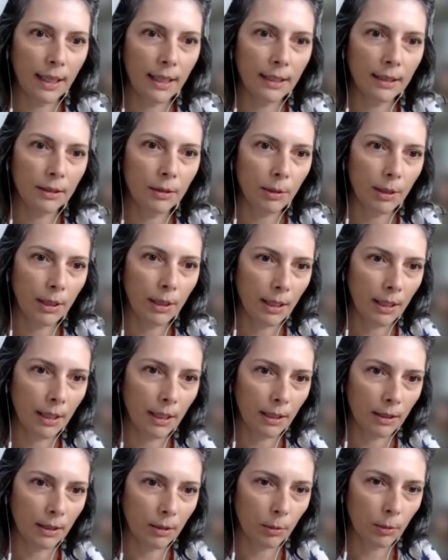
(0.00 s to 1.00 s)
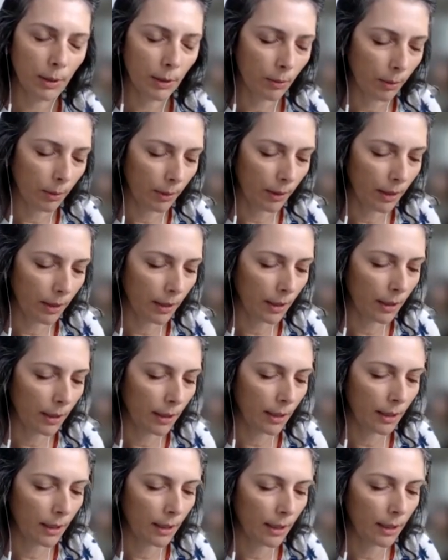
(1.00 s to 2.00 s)
and
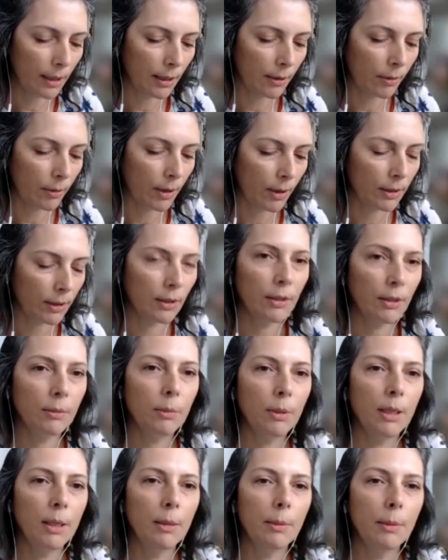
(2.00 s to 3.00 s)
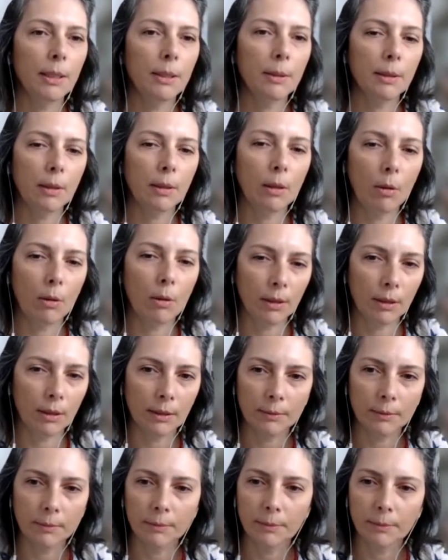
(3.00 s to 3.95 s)
300 millimeters long.